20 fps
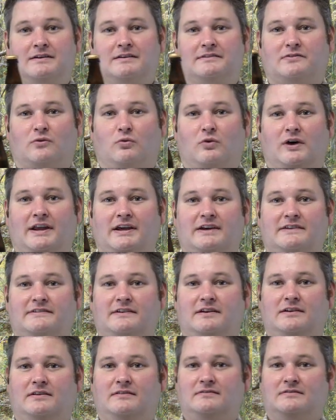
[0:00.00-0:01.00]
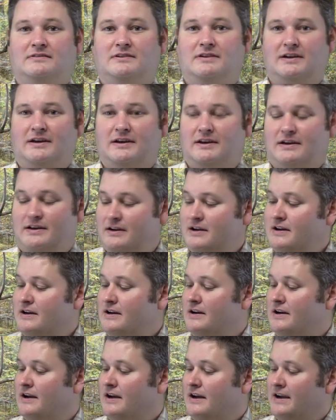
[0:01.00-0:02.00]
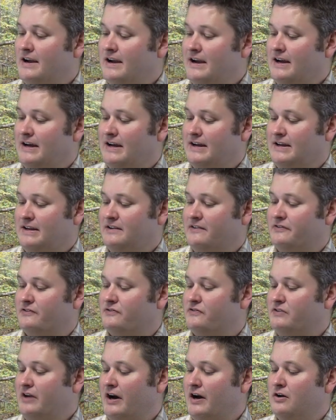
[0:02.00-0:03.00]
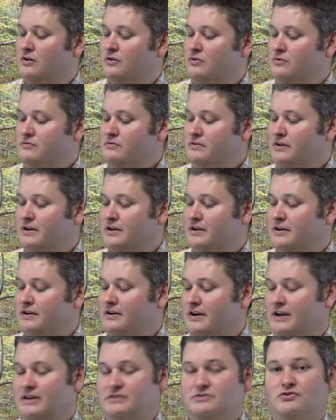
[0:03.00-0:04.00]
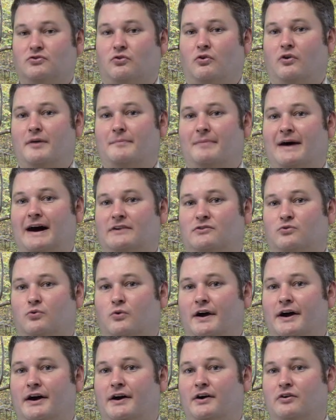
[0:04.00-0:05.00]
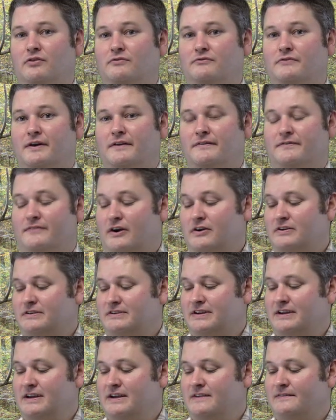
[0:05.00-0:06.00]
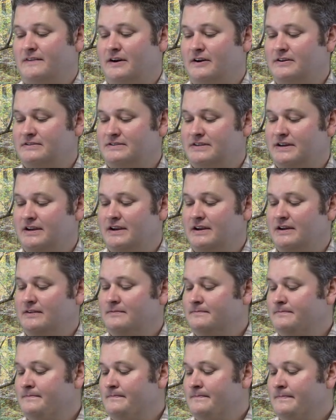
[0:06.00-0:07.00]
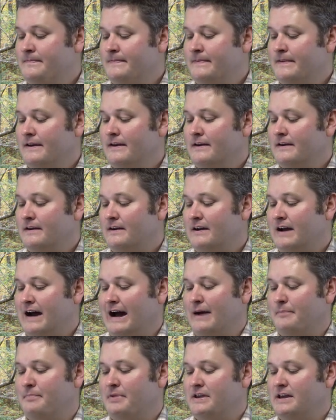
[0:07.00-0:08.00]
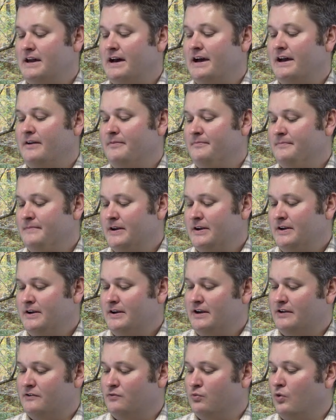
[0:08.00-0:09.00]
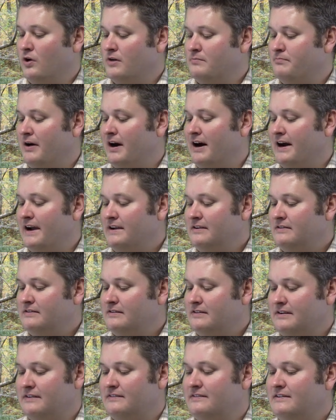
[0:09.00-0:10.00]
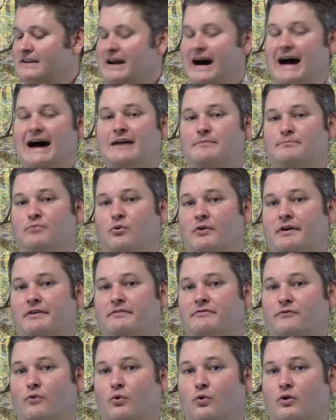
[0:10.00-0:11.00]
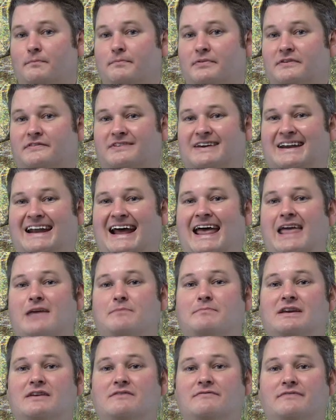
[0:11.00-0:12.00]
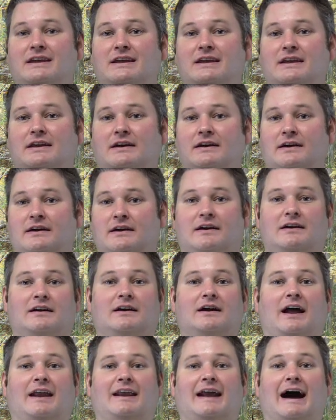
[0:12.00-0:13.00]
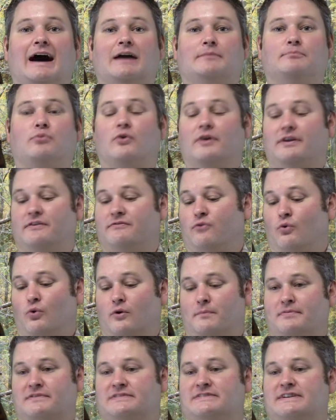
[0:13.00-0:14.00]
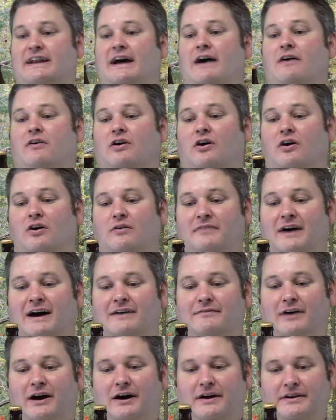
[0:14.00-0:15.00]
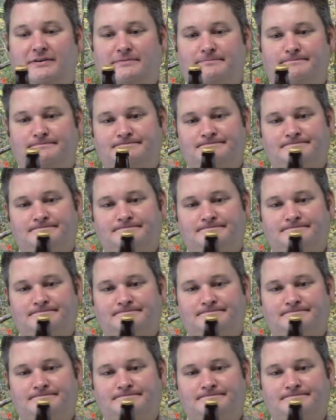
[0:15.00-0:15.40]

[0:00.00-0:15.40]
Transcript: So what is it? It is Stone Enjoy by 12 13 13 IPA. It's one pint. It's 9.4% ABV. 9.4% alcohol by volume.